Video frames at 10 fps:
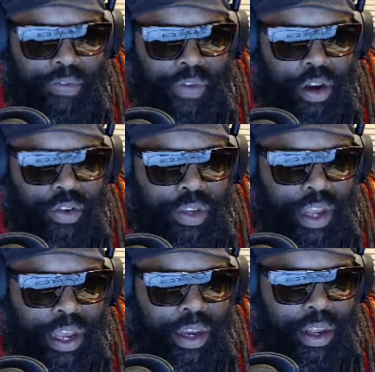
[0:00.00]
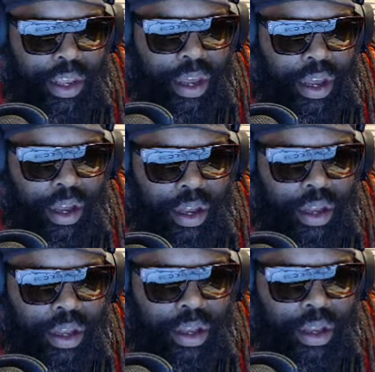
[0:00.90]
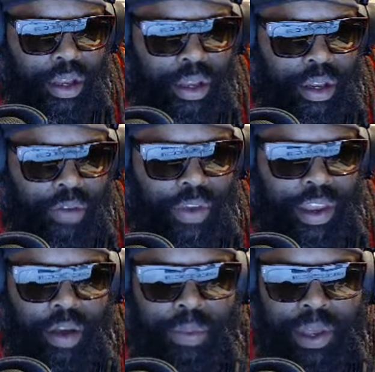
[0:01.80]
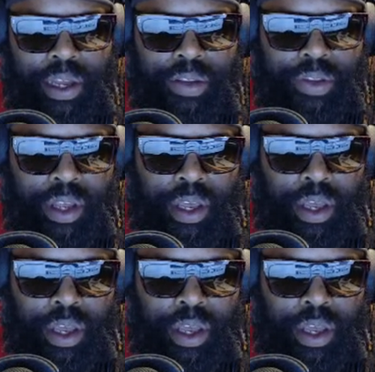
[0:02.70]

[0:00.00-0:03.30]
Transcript: I first did the video, because